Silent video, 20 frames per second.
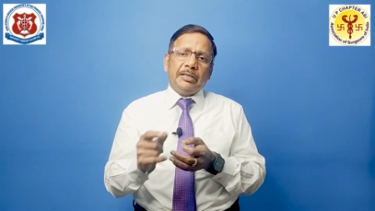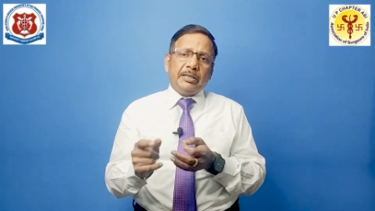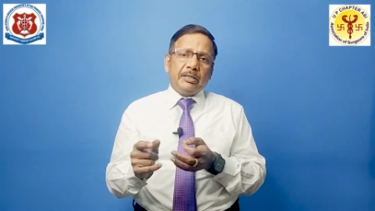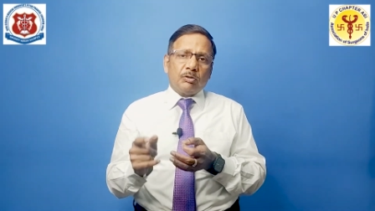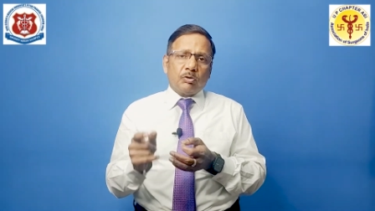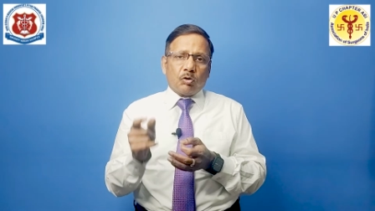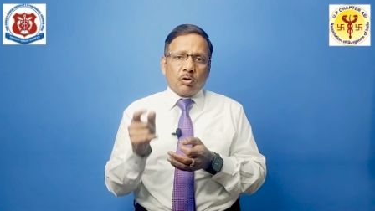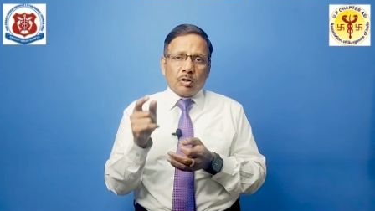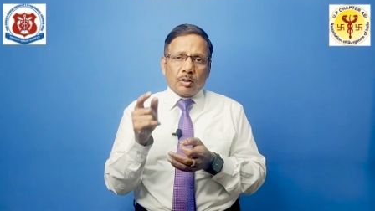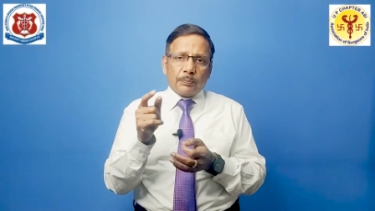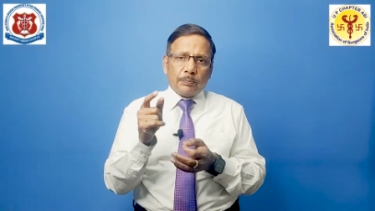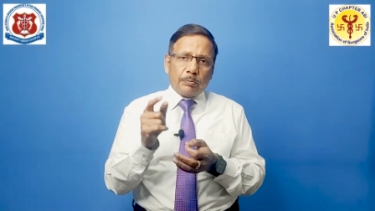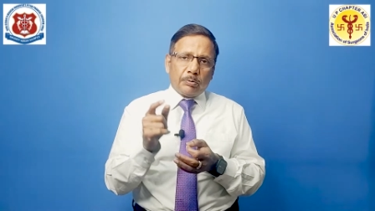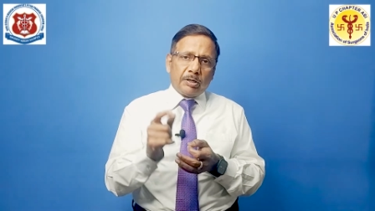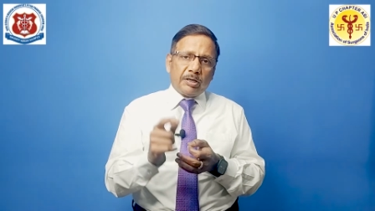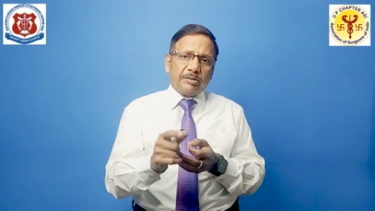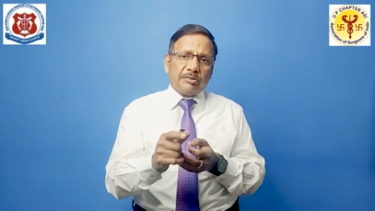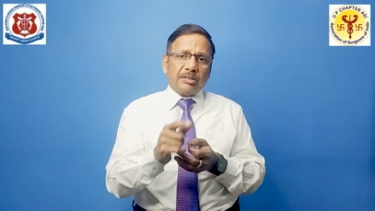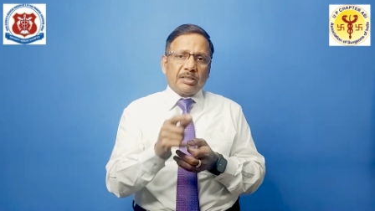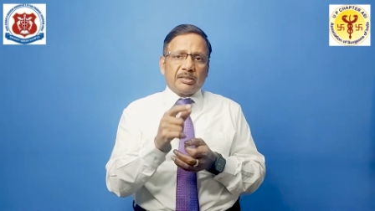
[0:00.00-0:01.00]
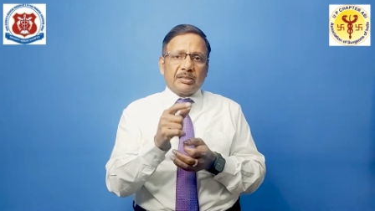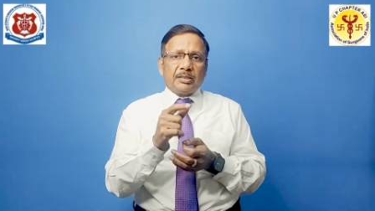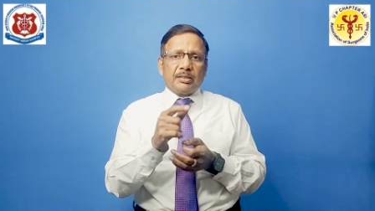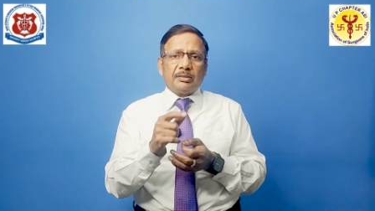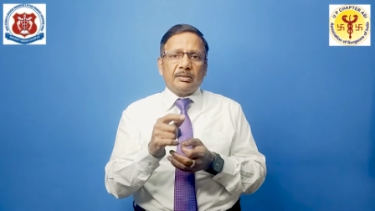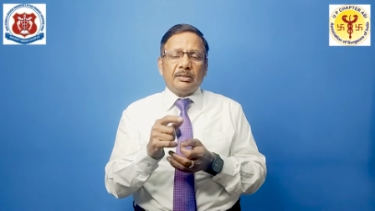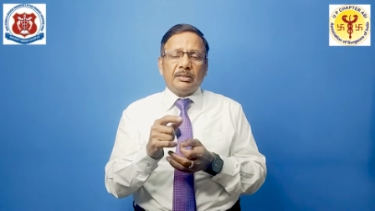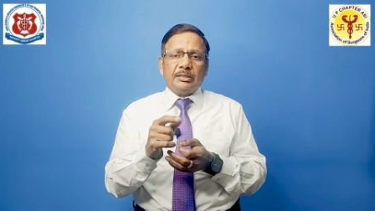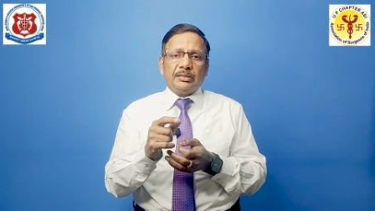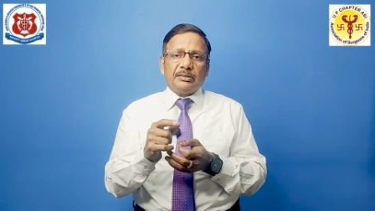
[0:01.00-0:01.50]
In corporate
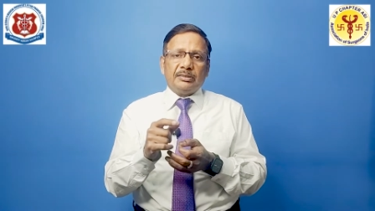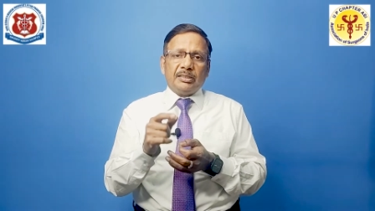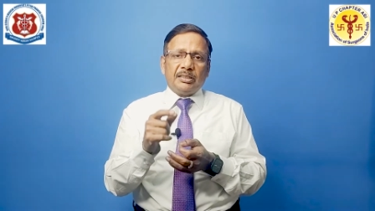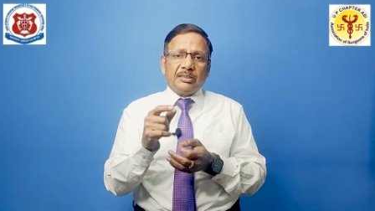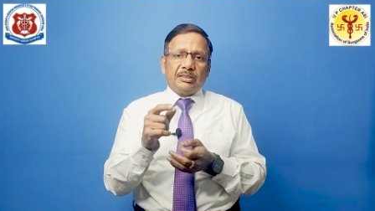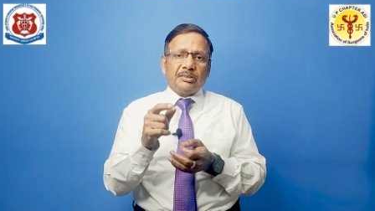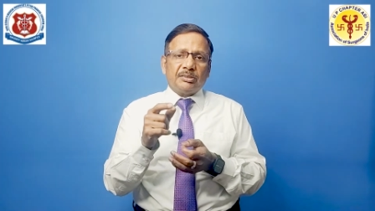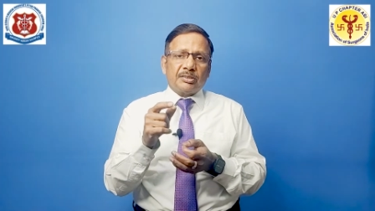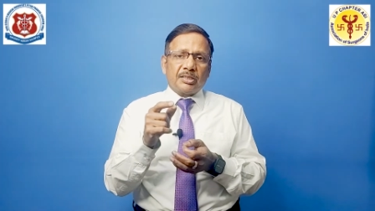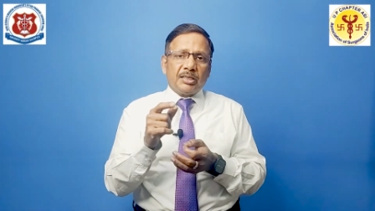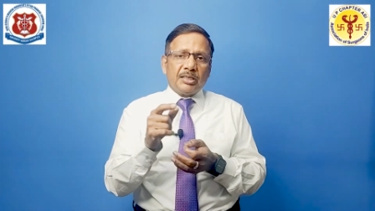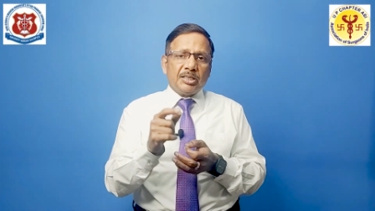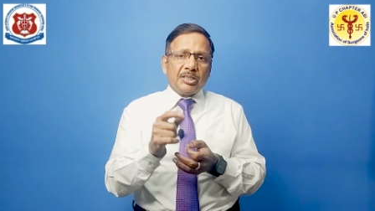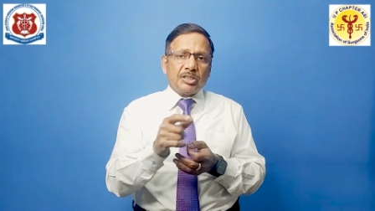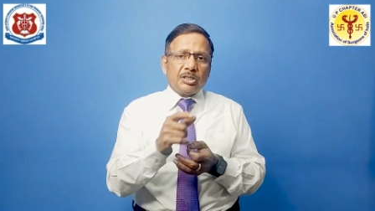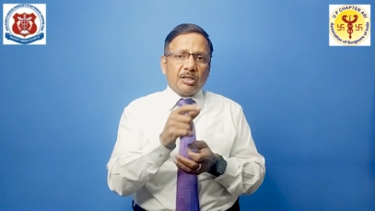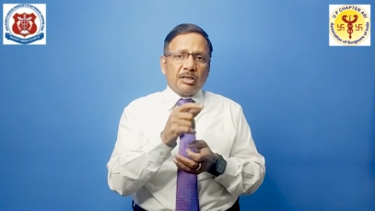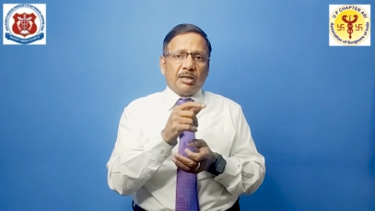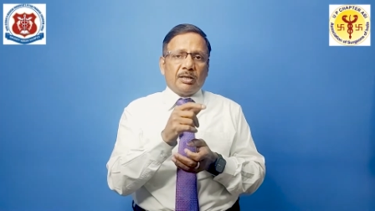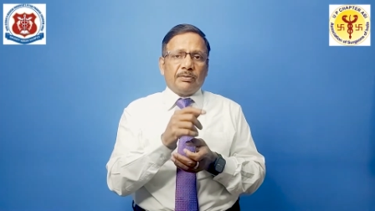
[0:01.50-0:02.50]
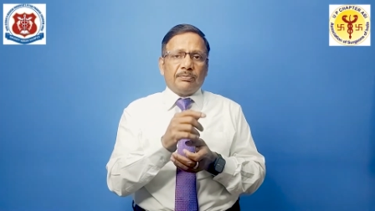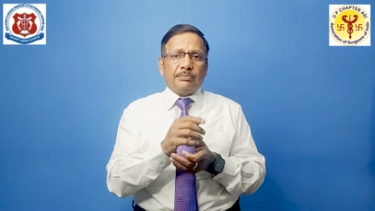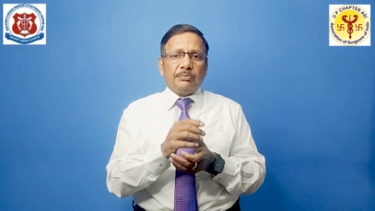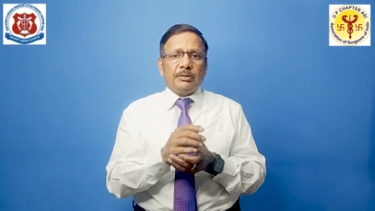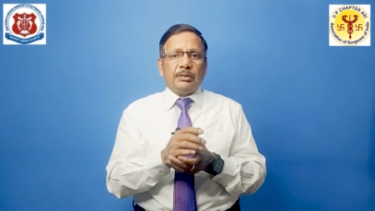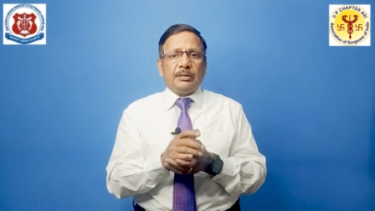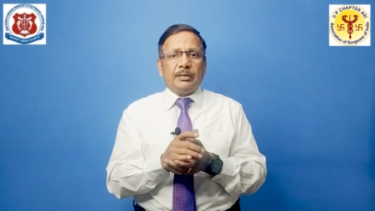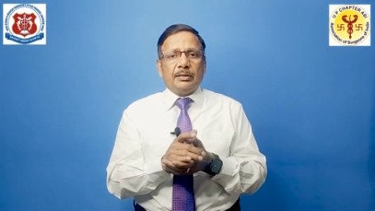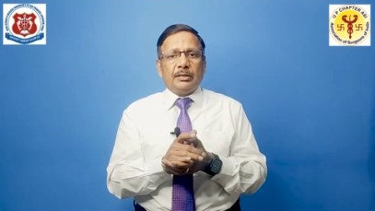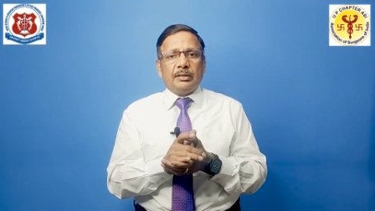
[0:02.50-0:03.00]
sector, there is a tradition of